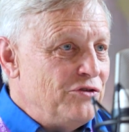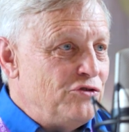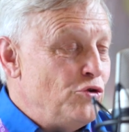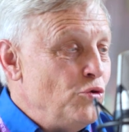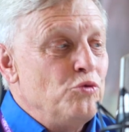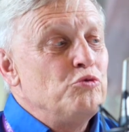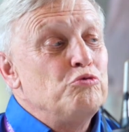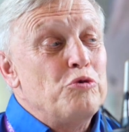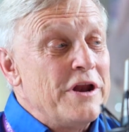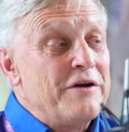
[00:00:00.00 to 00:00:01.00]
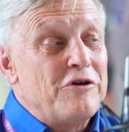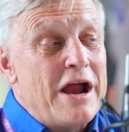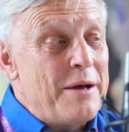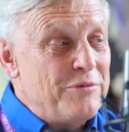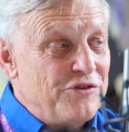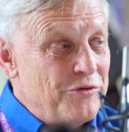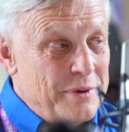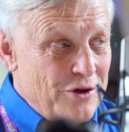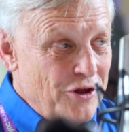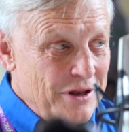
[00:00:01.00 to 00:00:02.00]
to whatever happens to
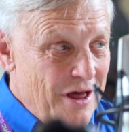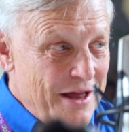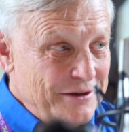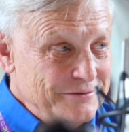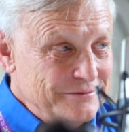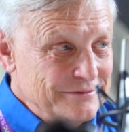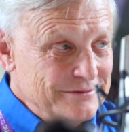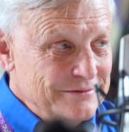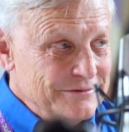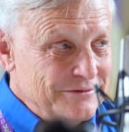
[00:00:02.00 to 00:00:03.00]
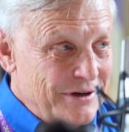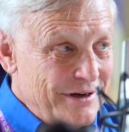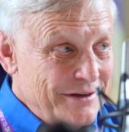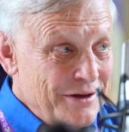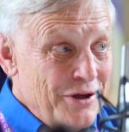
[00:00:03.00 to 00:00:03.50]
be online, right?